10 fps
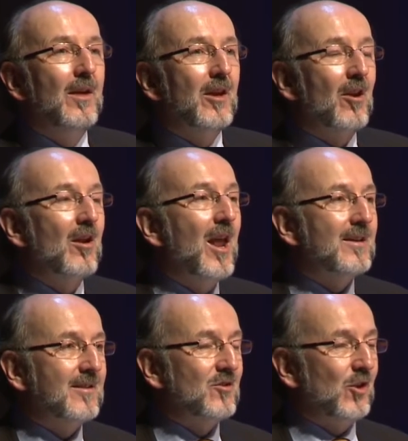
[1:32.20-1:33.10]
that
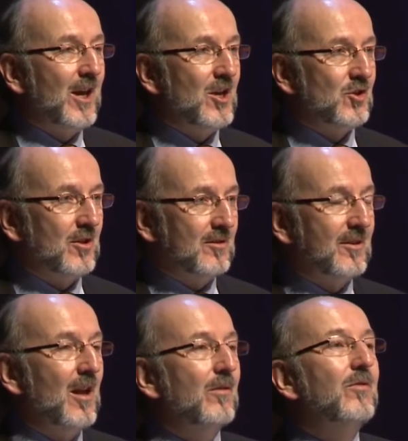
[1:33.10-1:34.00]
unless education
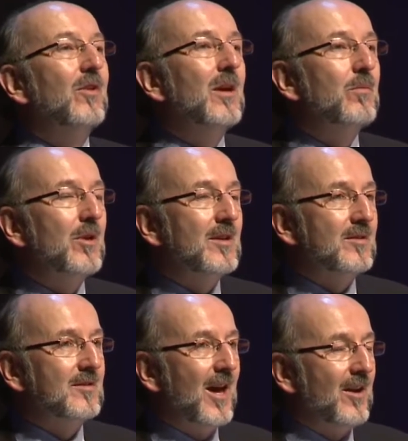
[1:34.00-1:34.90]
itself
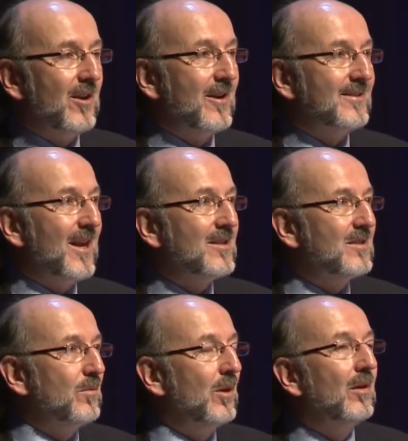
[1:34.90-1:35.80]
embraces that in a
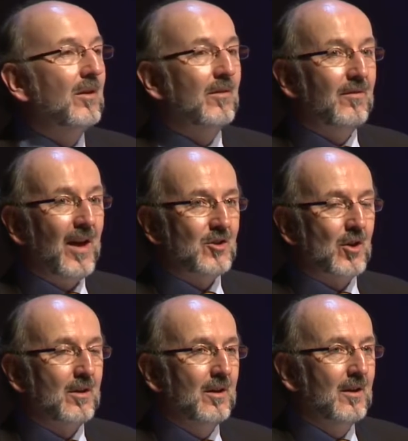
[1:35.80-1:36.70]
sensible
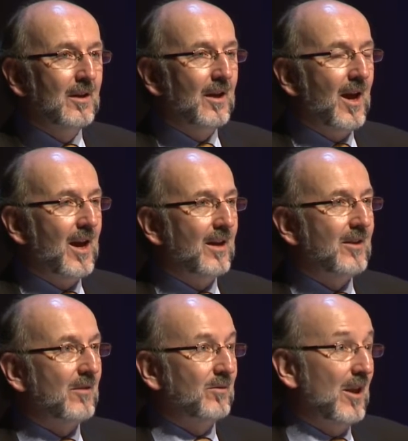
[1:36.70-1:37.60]
fashion,
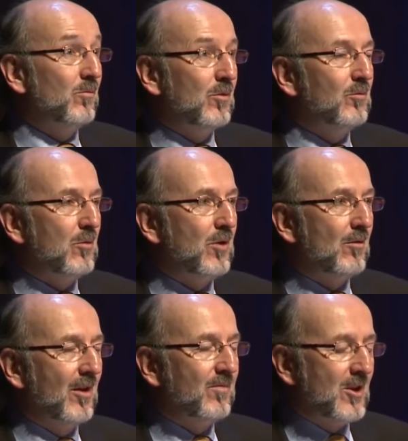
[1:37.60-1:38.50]
then we
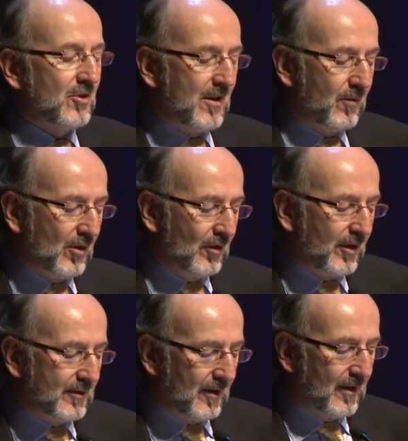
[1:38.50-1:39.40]
will have major
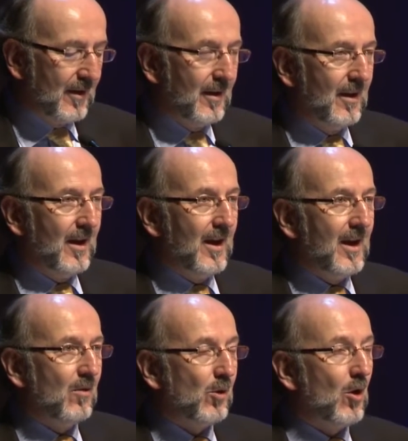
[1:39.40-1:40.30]
difficulties.
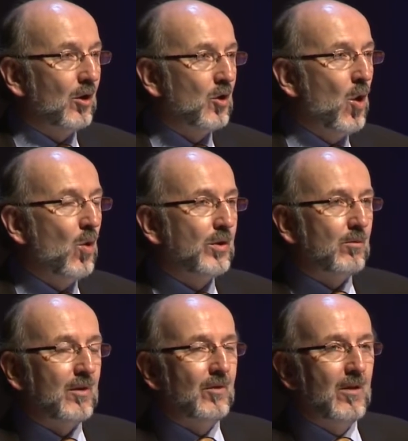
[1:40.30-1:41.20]
We all know
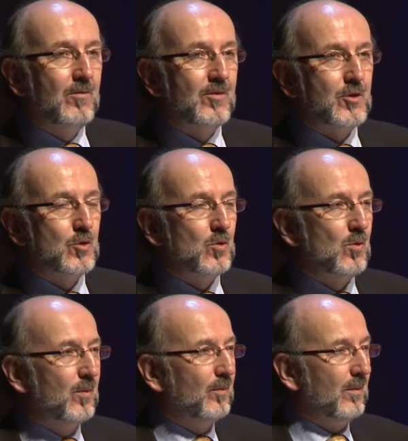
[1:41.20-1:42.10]
that we've lived
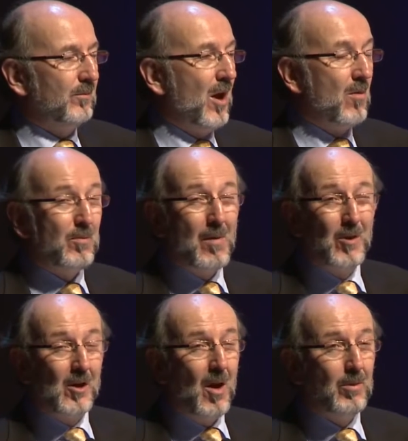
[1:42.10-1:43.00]
through now
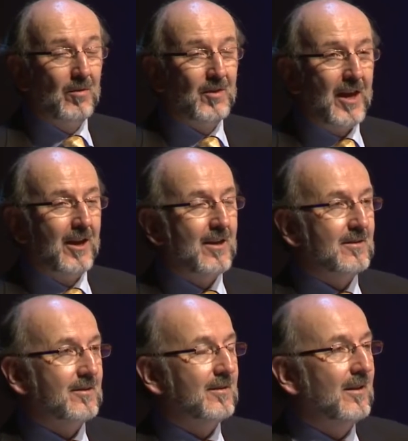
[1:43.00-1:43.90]
probably a couple of
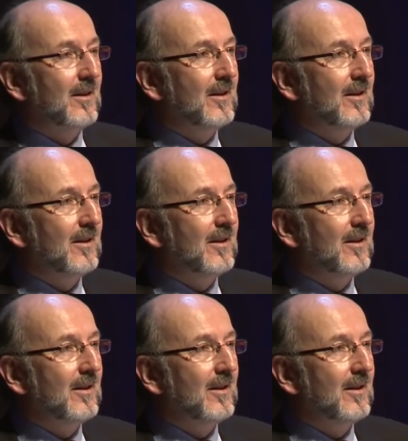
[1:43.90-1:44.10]
decades